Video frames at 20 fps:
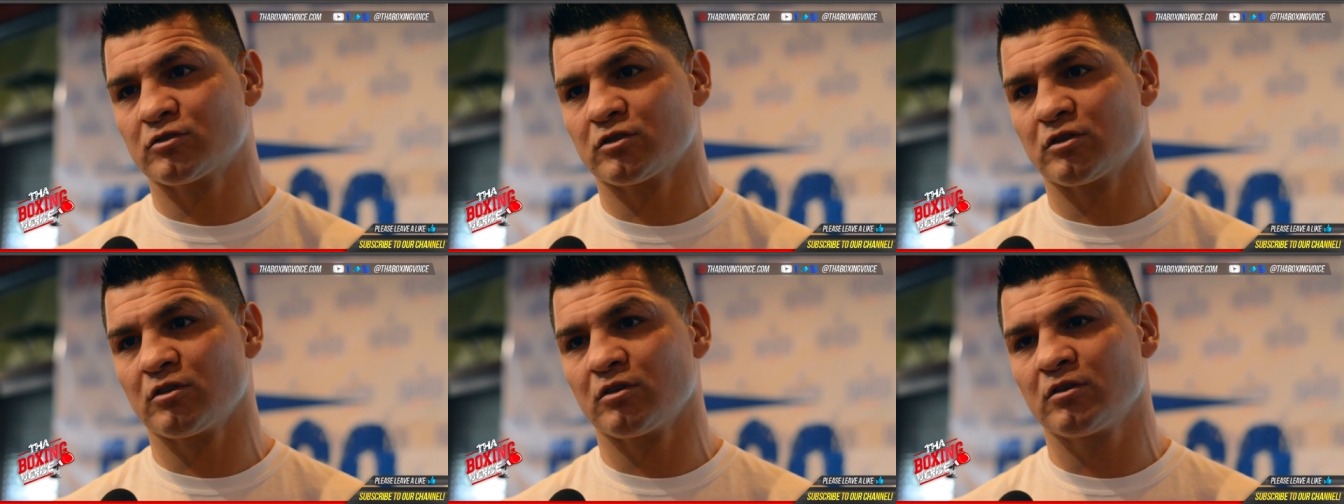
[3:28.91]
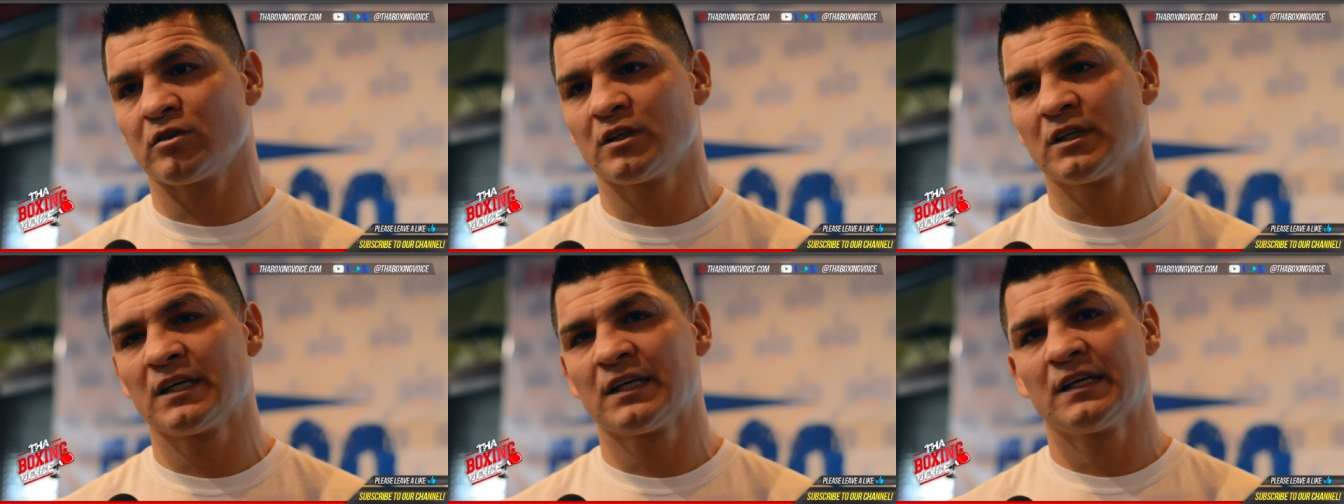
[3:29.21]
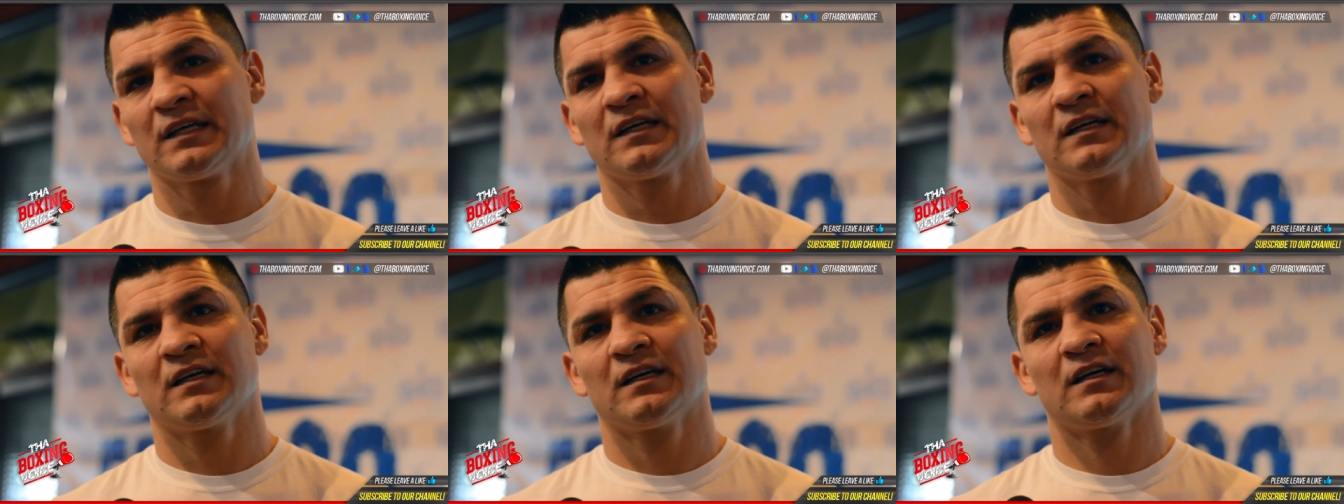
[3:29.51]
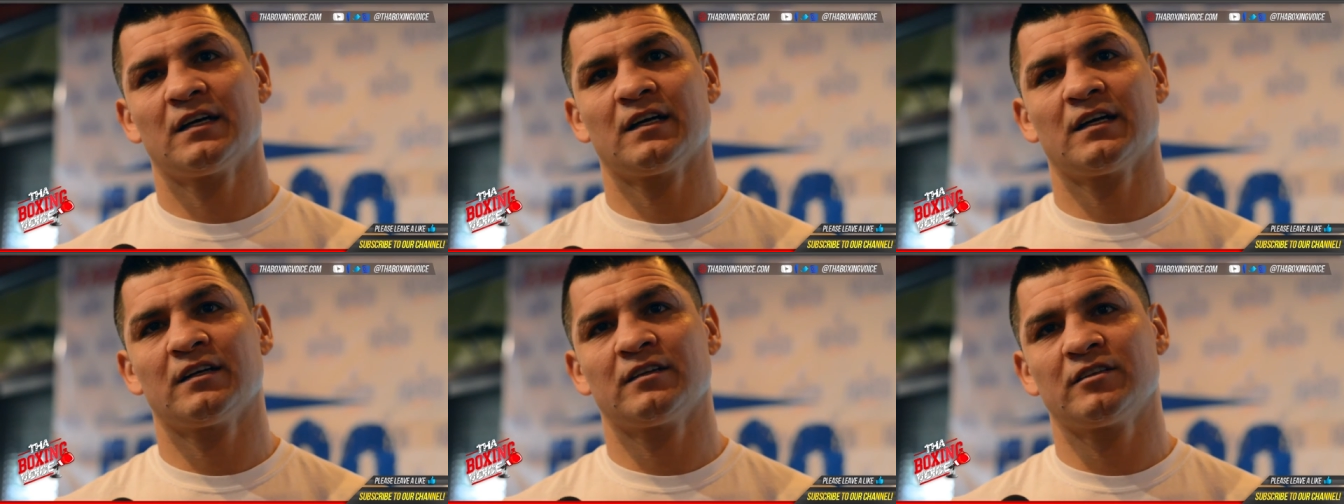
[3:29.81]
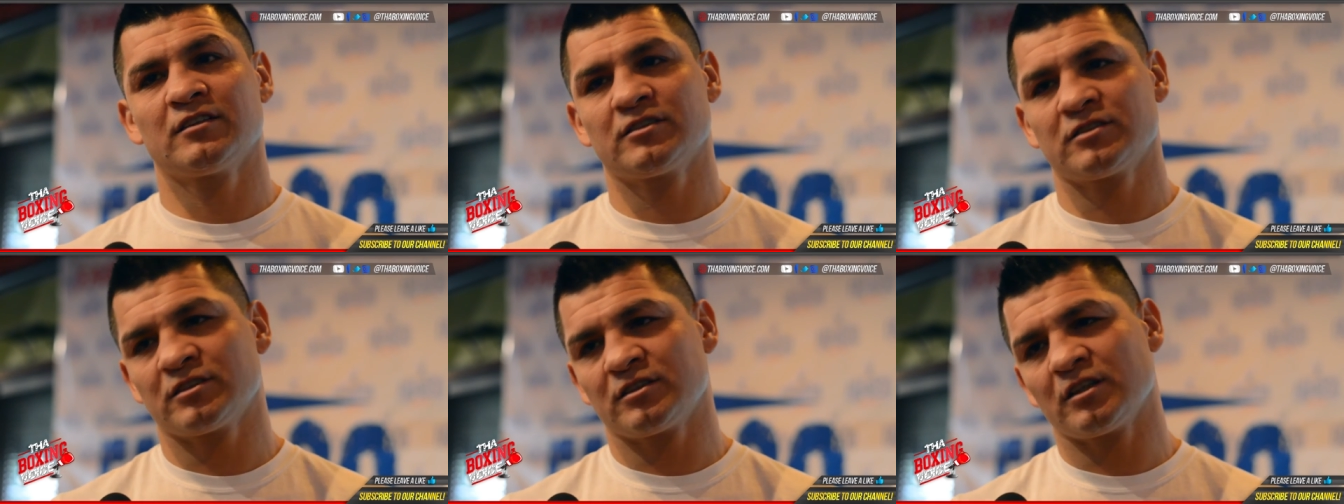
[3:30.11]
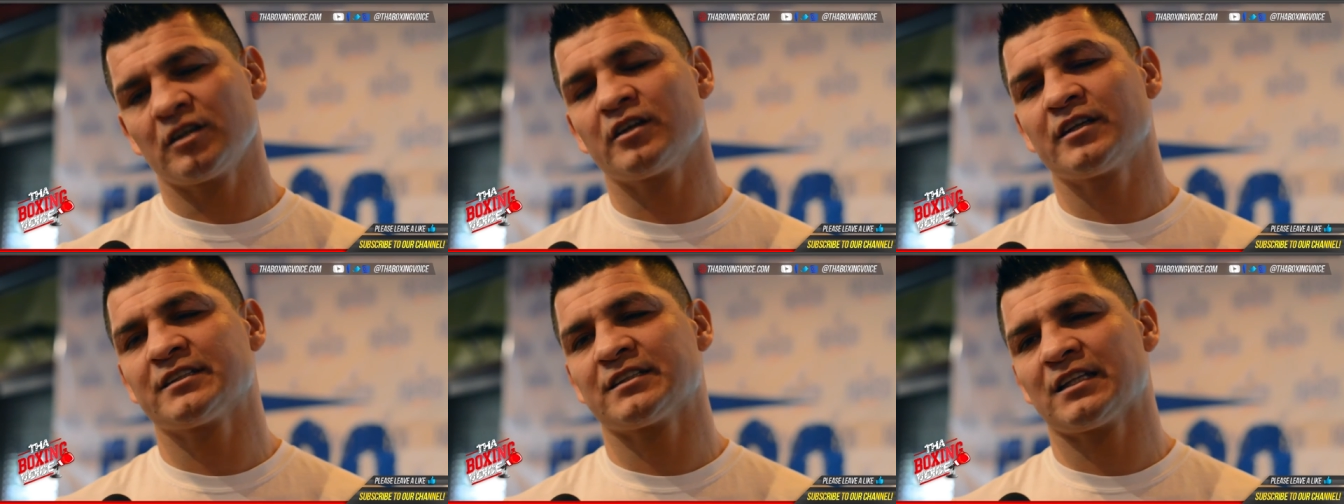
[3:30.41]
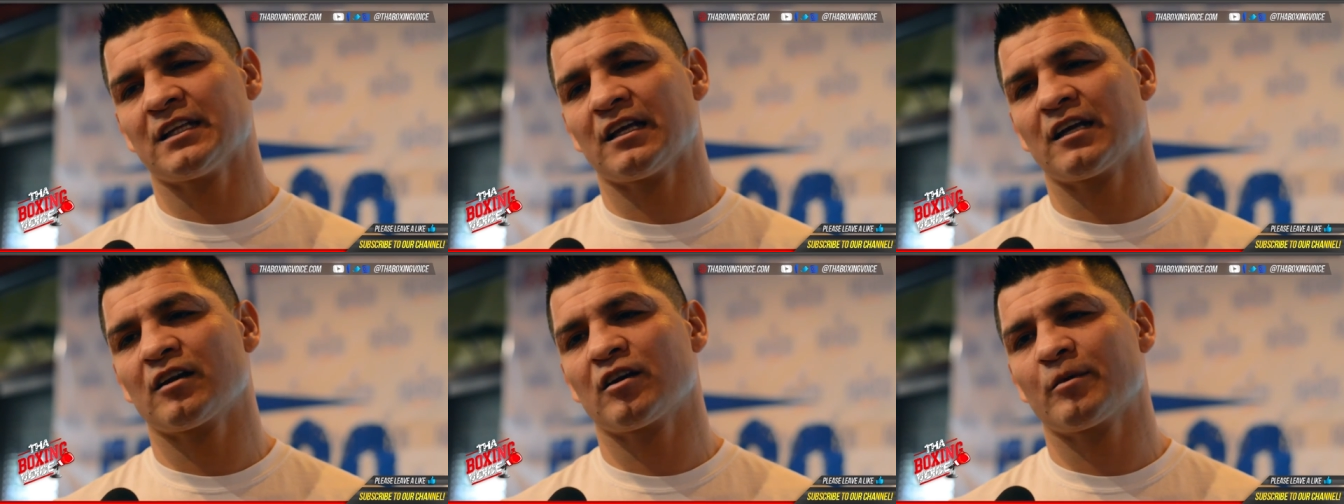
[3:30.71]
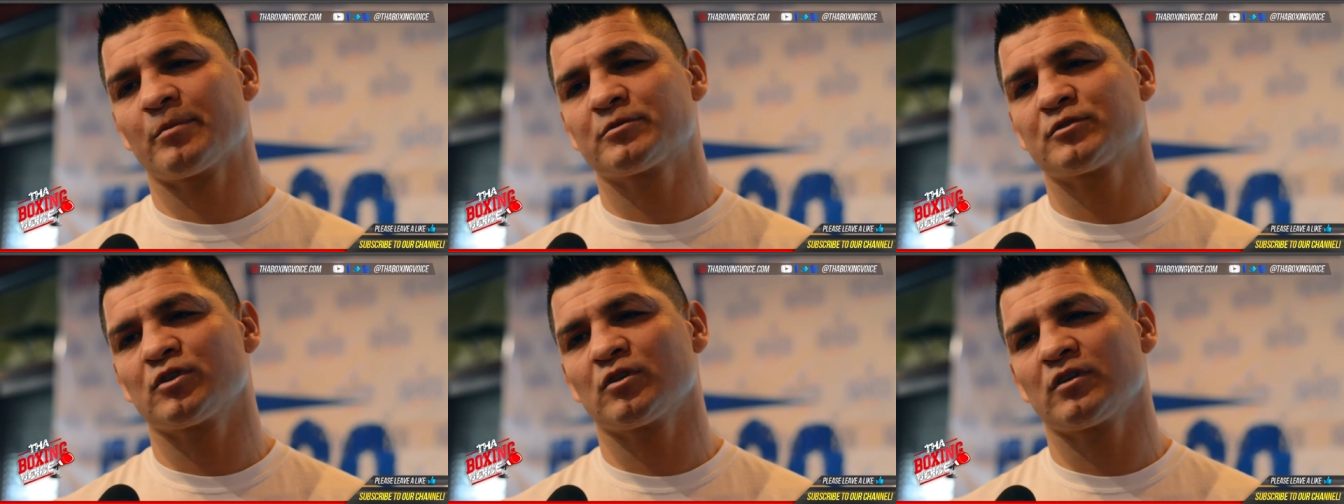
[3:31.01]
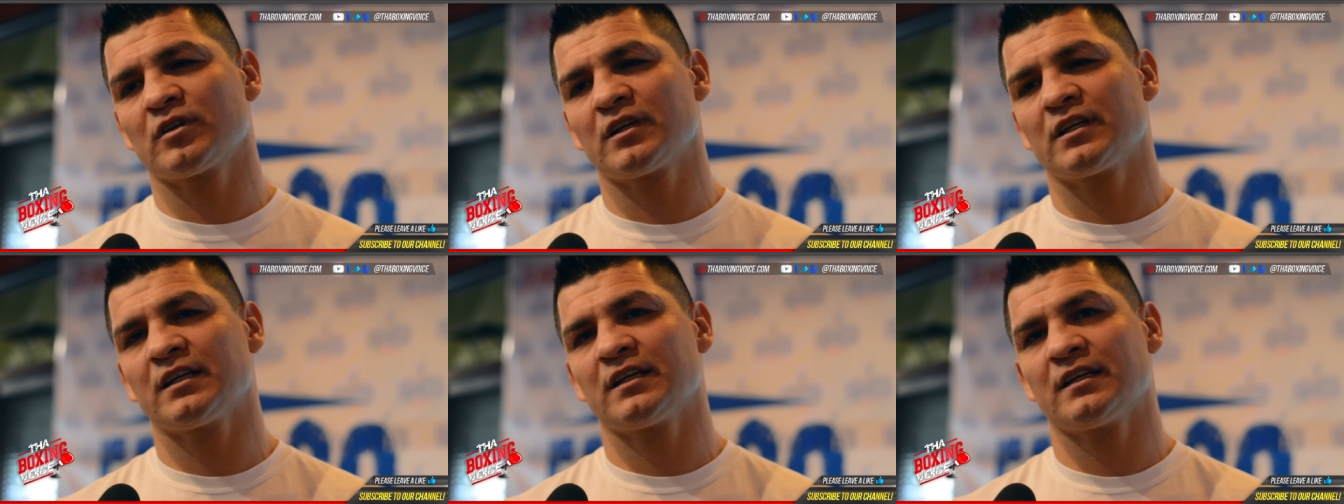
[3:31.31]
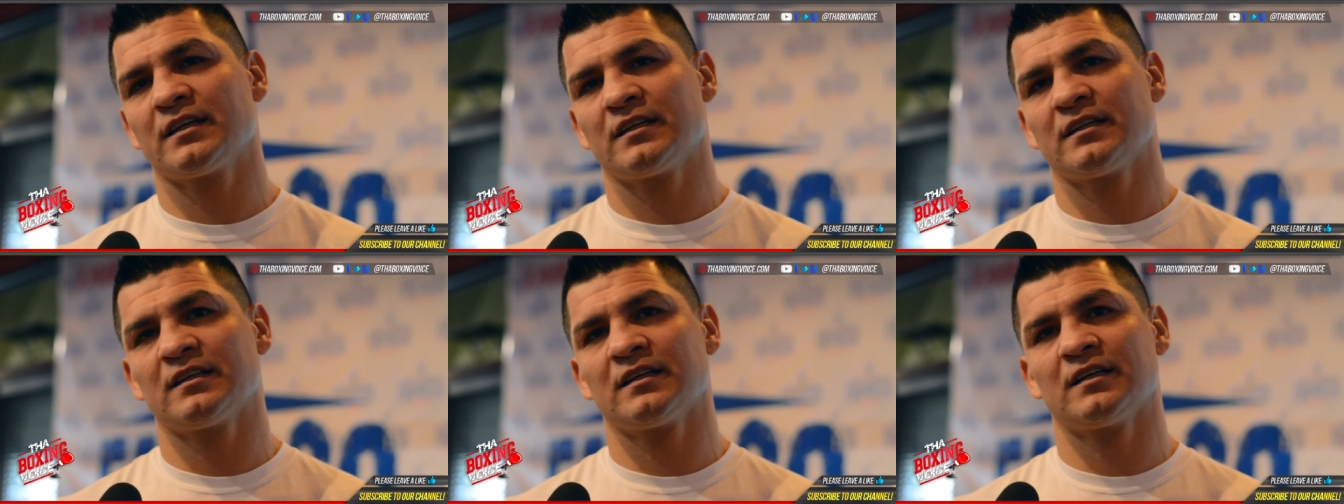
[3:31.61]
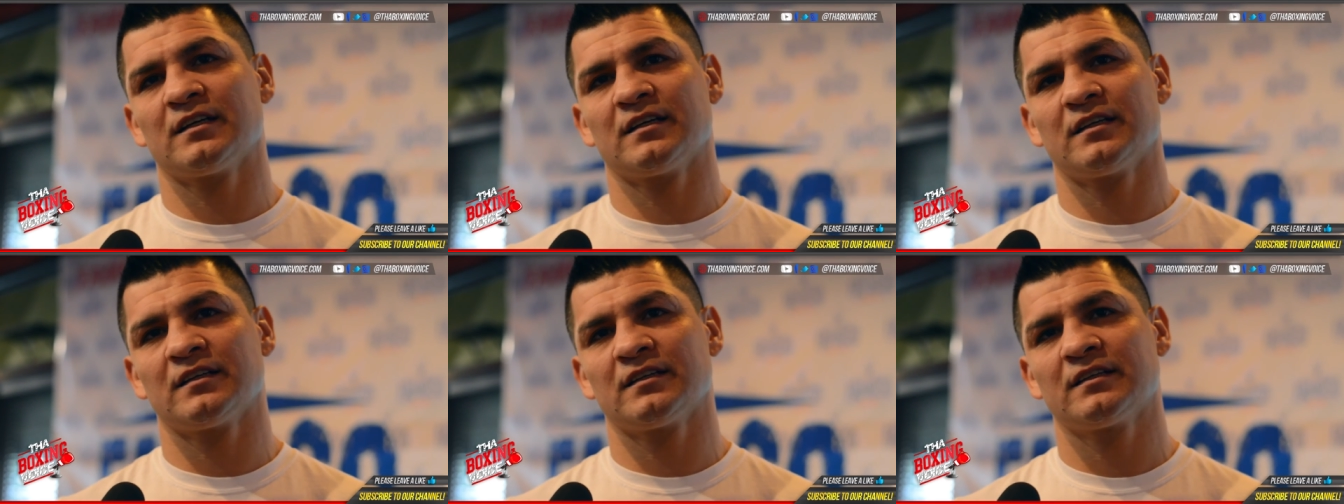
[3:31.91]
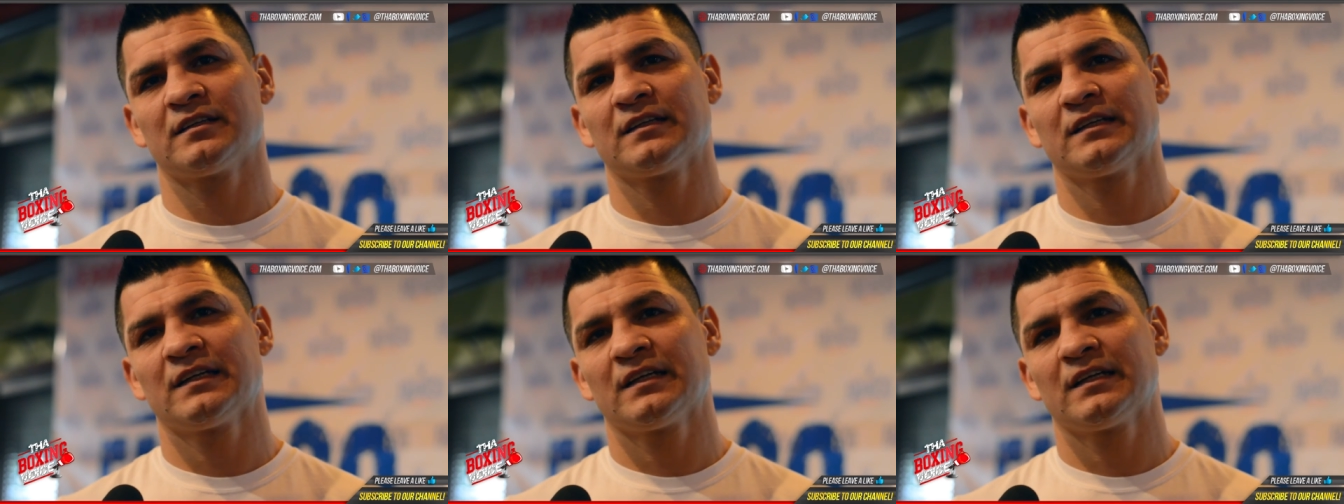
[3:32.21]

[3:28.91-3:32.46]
So uh, there's there is a lot of opportunity, and uh,